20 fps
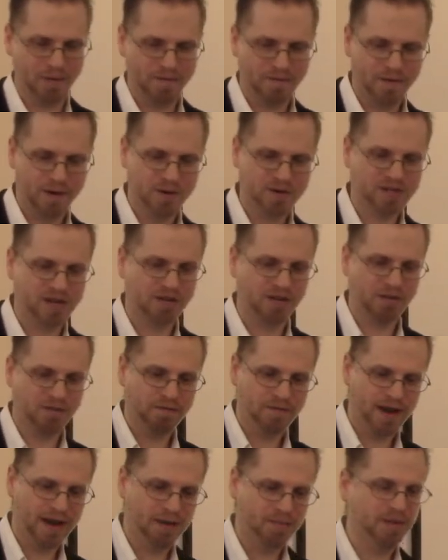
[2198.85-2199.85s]
But, folks, if the
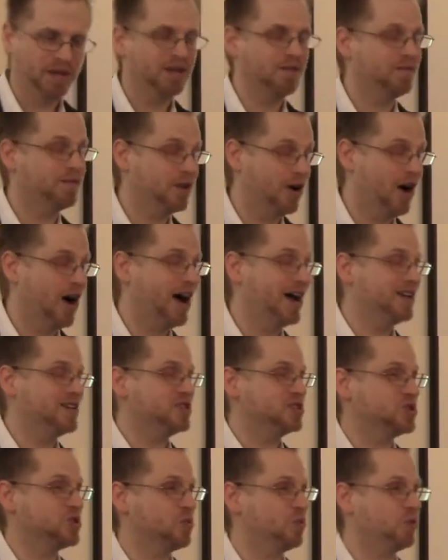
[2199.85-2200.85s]
family of God
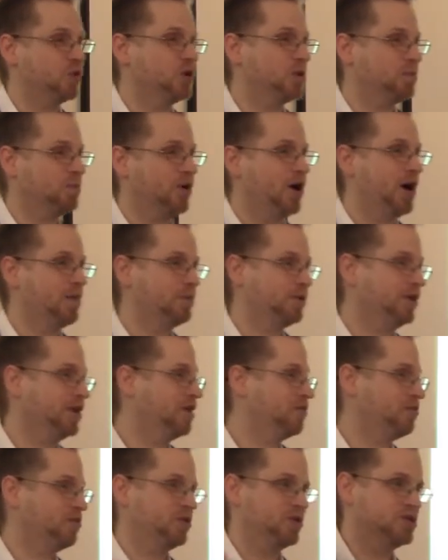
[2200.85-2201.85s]
is to work
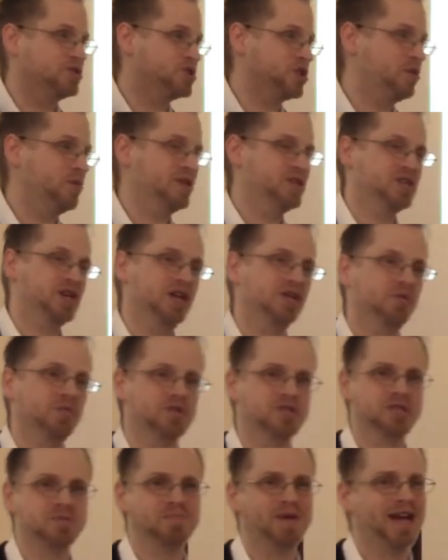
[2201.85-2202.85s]
properly, if we're to show each other
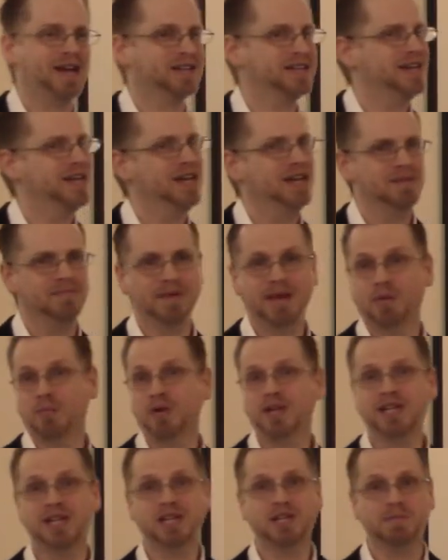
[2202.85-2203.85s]
respect, man,
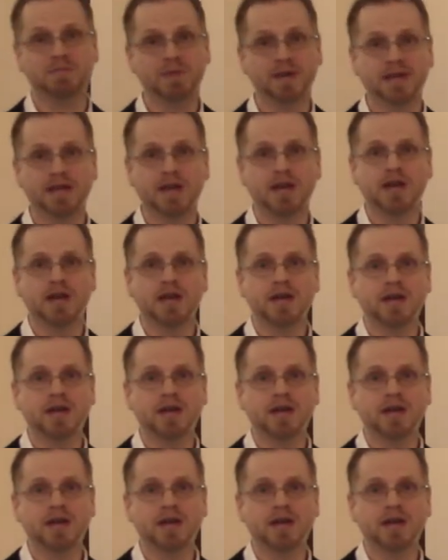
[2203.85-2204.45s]
we need to be